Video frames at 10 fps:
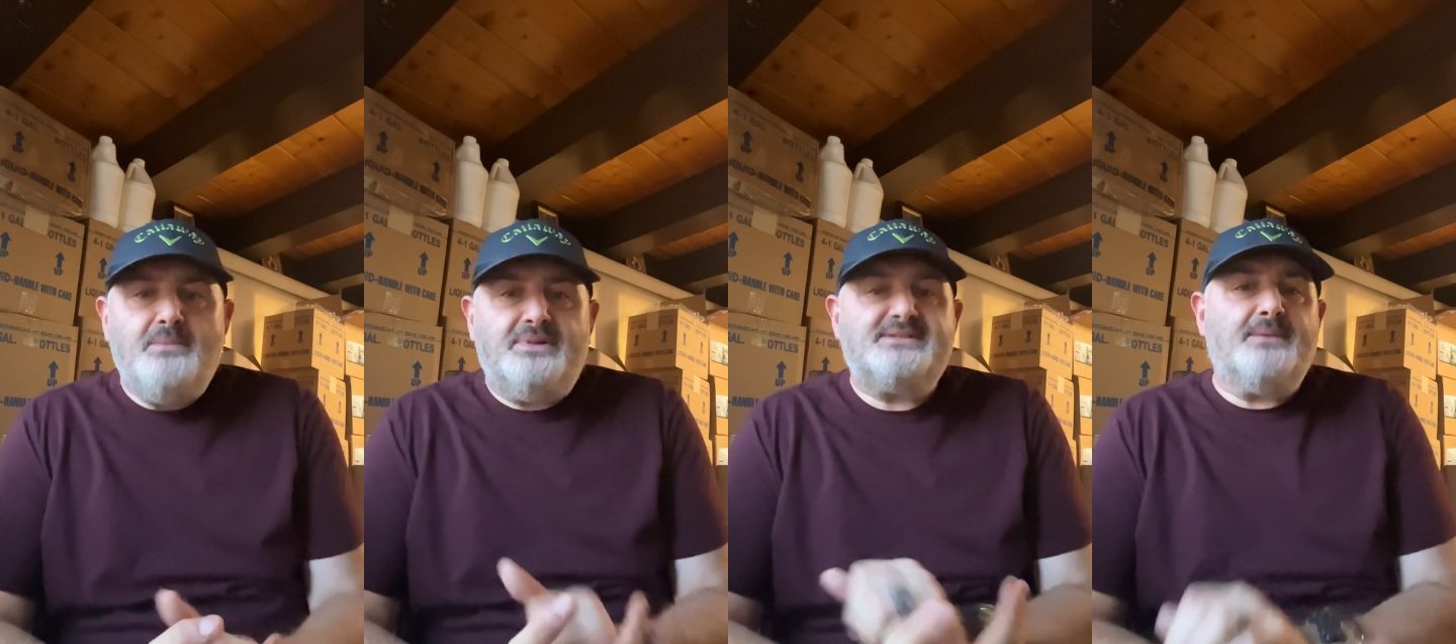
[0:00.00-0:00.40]

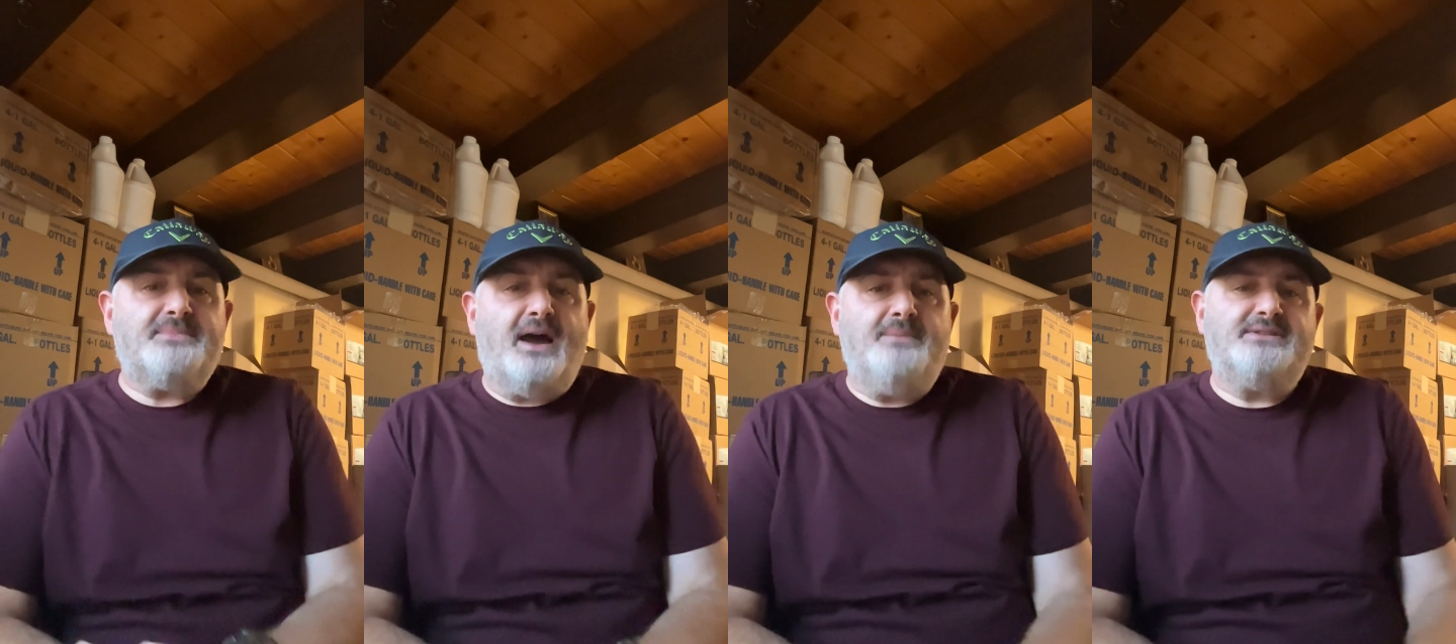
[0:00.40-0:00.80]
But
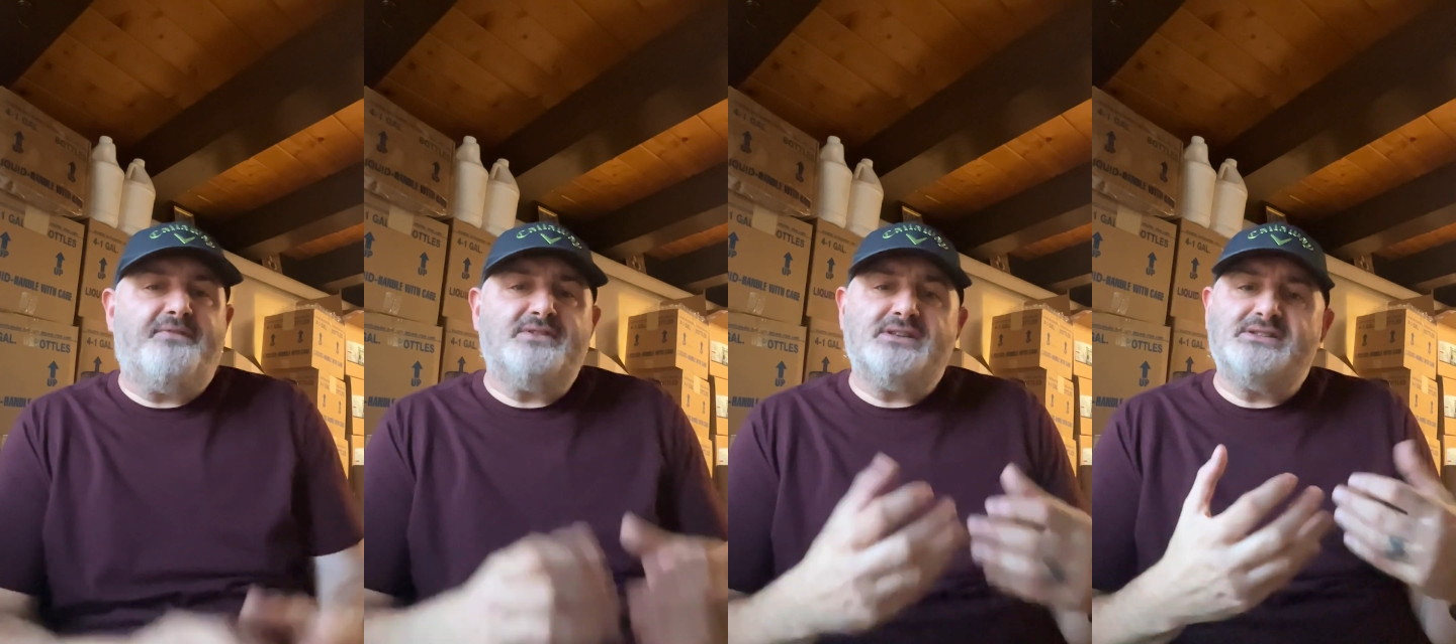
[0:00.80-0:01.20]
sometimes
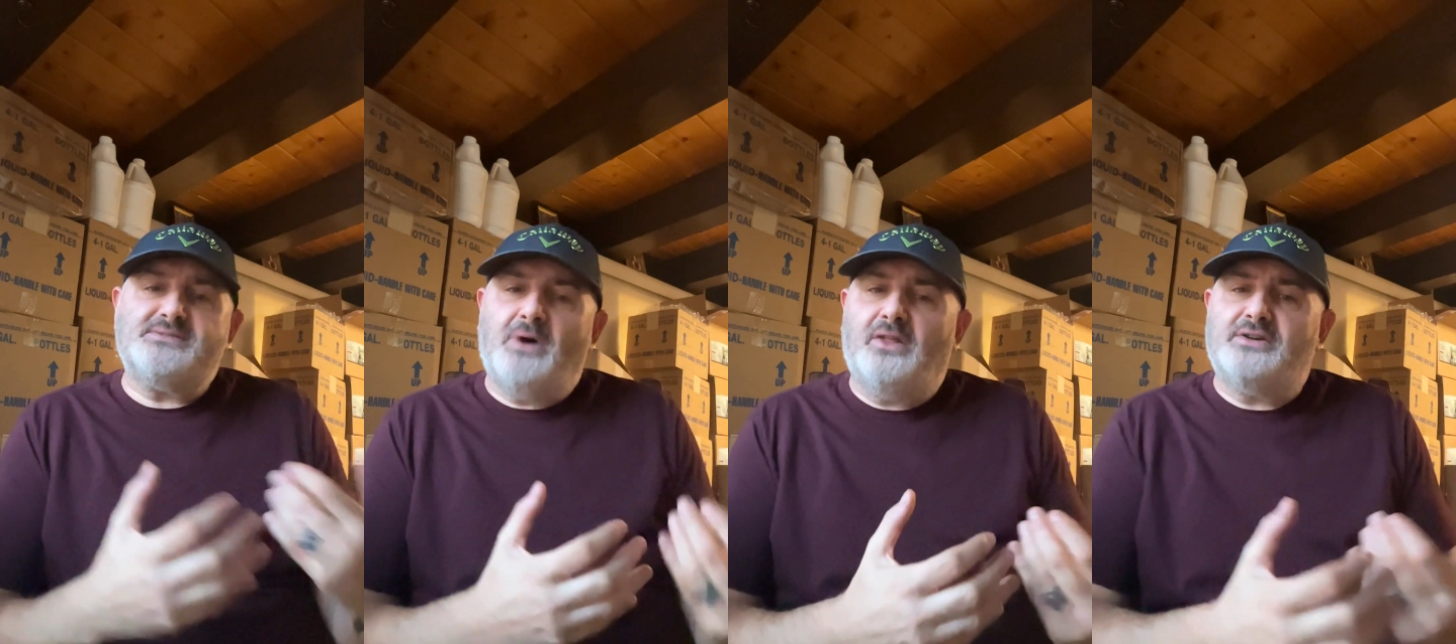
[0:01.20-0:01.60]
if it's a
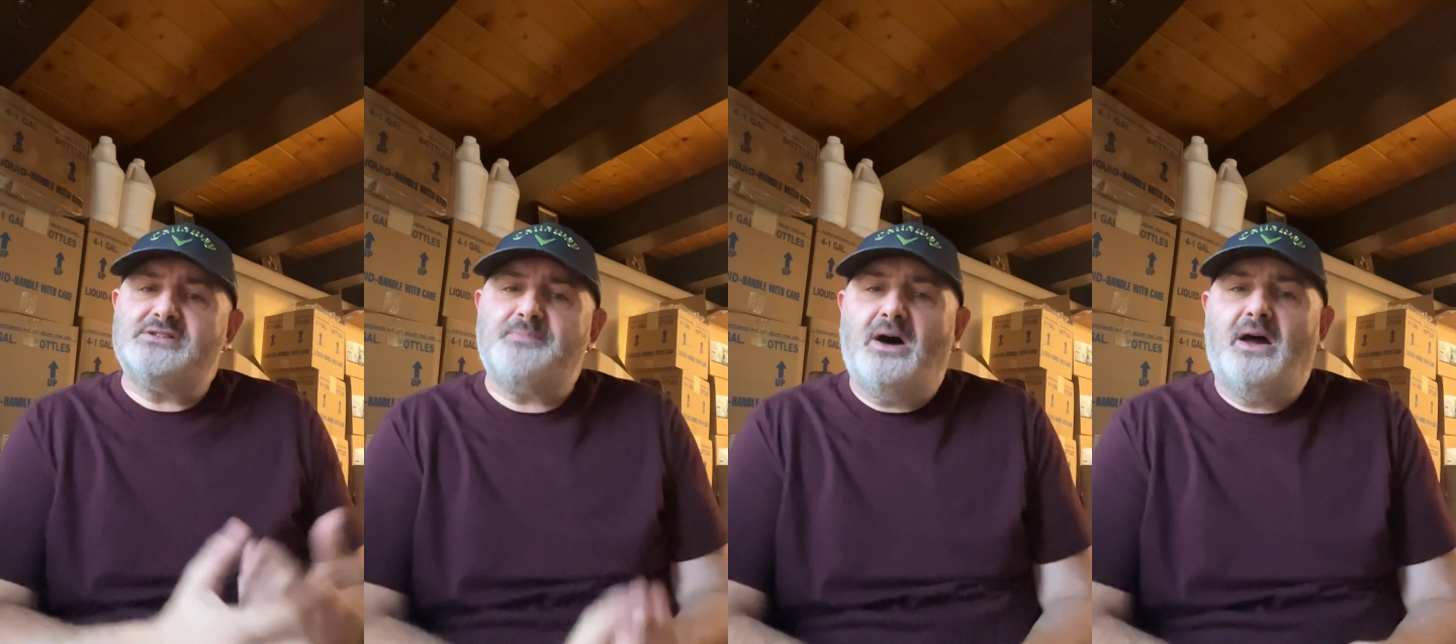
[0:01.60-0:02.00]
smaller
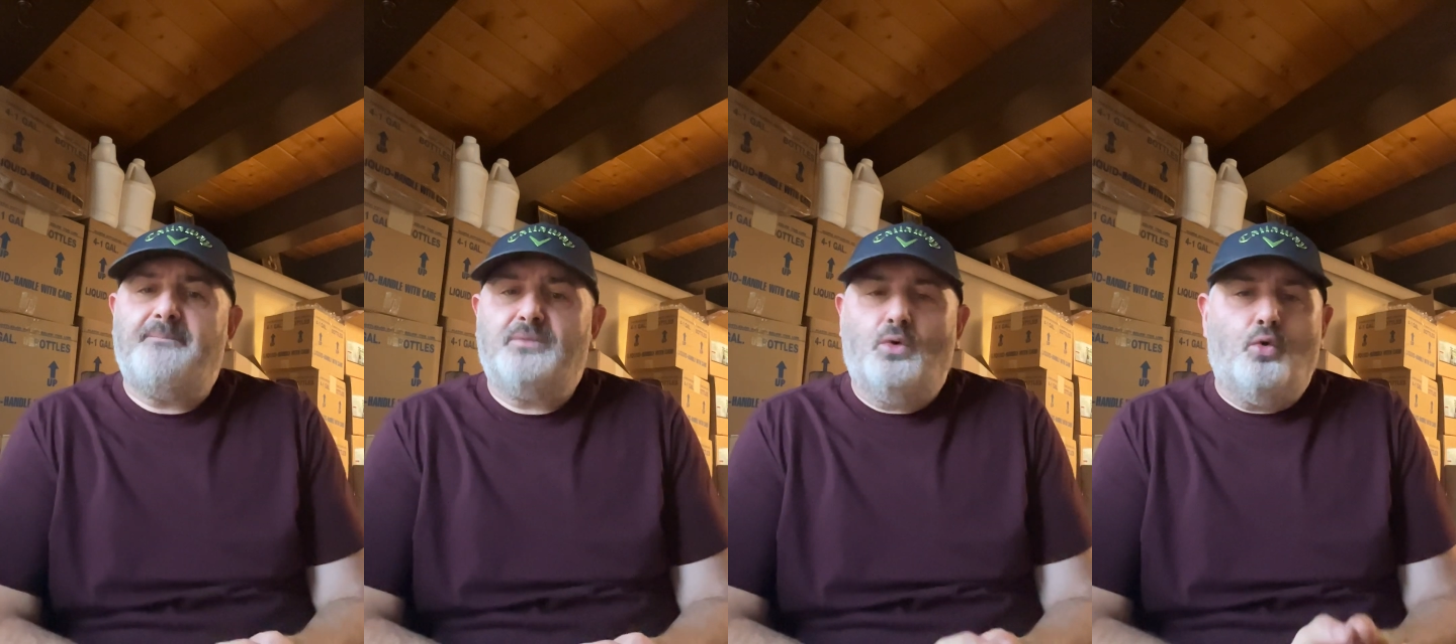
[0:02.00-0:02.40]

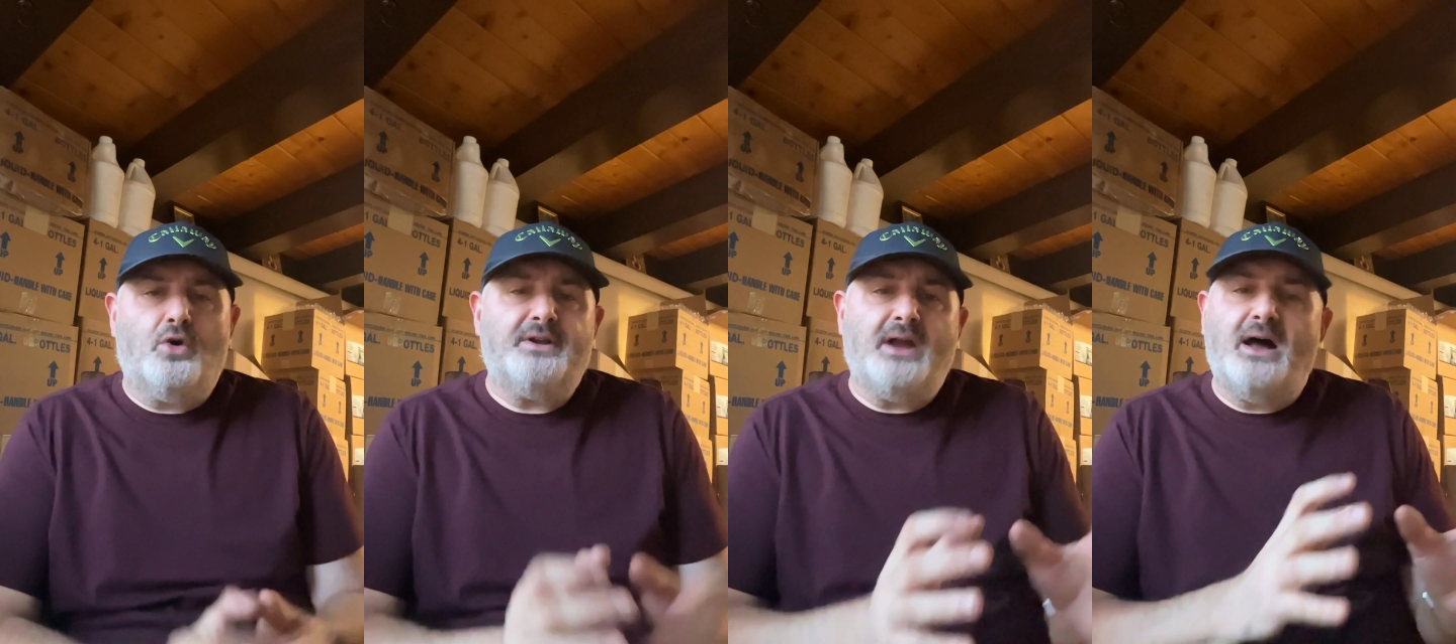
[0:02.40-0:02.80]
spot
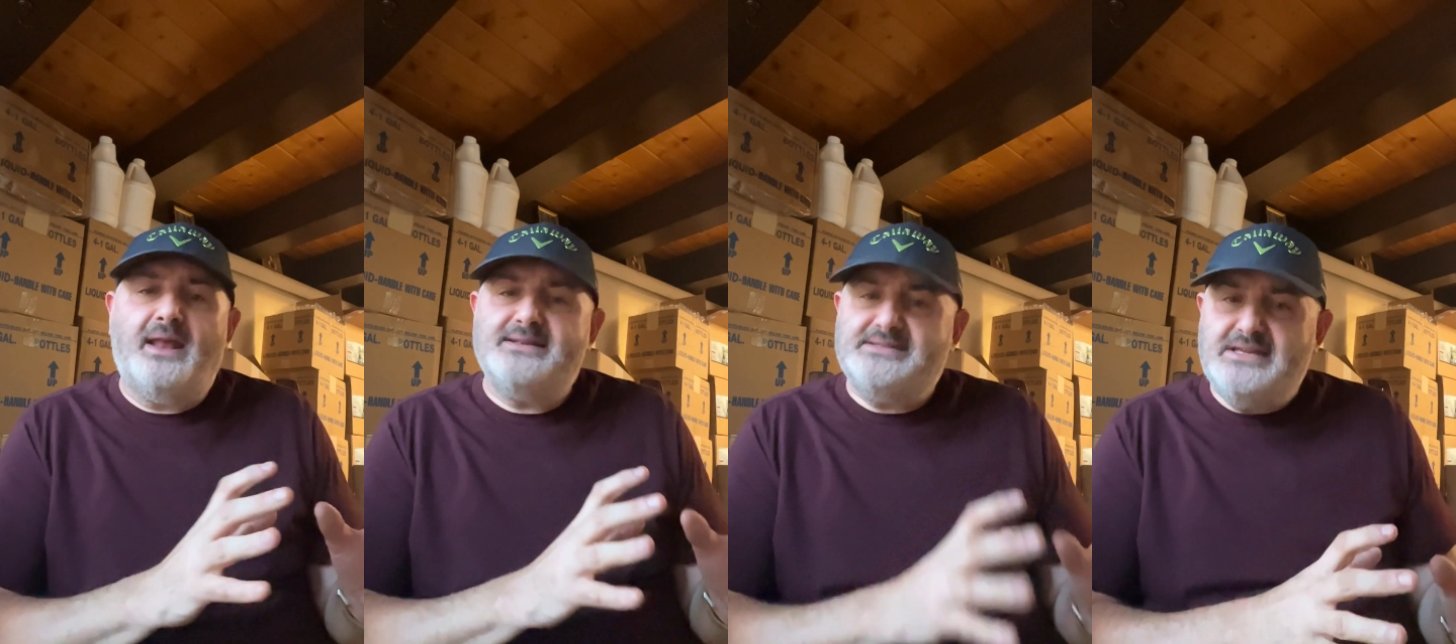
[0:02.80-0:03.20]
or
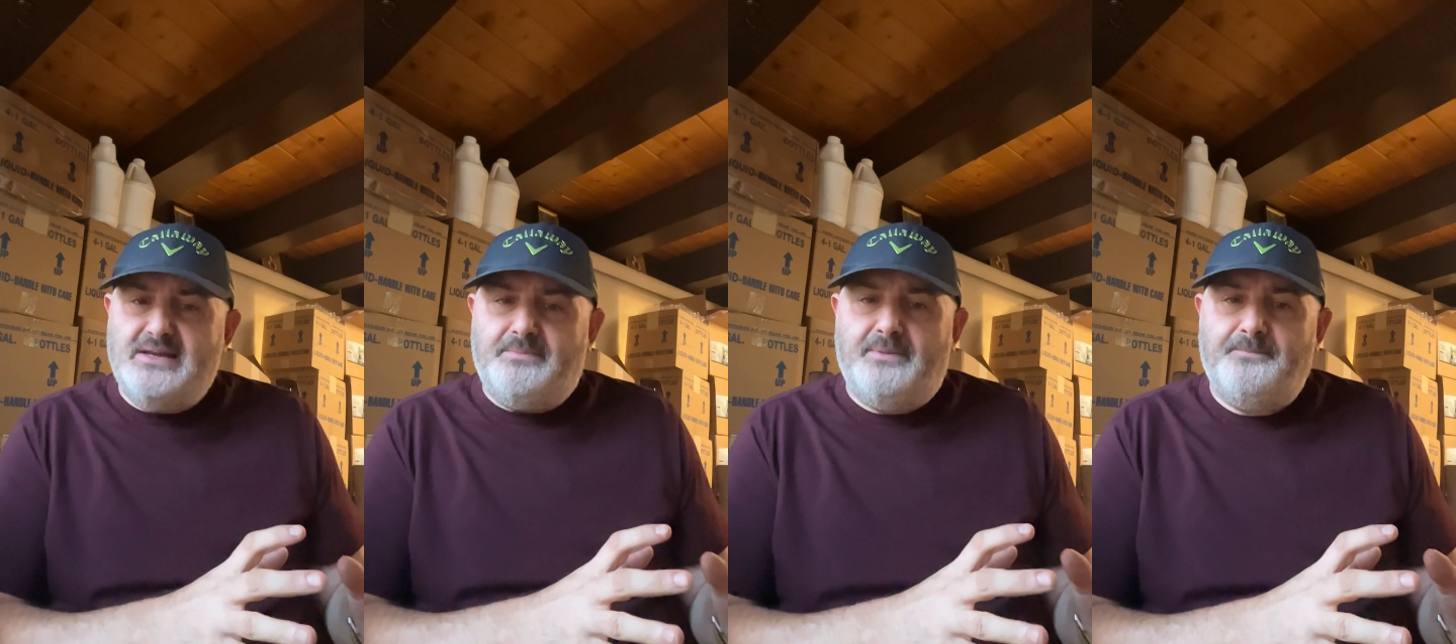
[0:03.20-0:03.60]
not as deep,